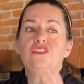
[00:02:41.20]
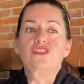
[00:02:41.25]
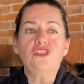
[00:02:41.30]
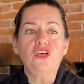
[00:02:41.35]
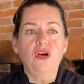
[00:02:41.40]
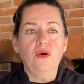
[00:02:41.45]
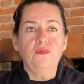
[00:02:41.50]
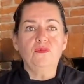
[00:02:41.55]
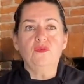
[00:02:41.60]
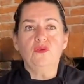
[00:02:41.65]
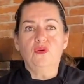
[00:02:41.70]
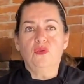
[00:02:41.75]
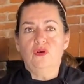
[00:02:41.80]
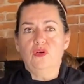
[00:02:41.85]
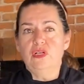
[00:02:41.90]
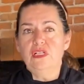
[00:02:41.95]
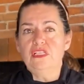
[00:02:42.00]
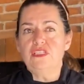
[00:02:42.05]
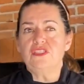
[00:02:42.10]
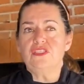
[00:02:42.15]
some
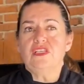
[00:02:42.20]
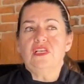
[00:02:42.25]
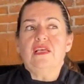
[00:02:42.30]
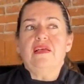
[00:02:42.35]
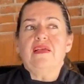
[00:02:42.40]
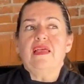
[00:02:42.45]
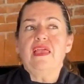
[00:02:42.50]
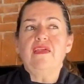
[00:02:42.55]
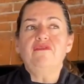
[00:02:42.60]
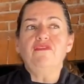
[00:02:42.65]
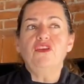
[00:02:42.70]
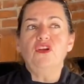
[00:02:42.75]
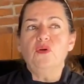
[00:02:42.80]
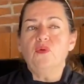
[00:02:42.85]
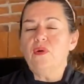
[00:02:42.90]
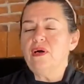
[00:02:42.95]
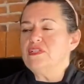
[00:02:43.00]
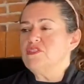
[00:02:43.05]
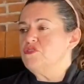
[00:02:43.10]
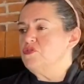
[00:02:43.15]
rules: if you
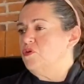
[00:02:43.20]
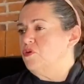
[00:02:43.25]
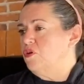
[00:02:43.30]
want to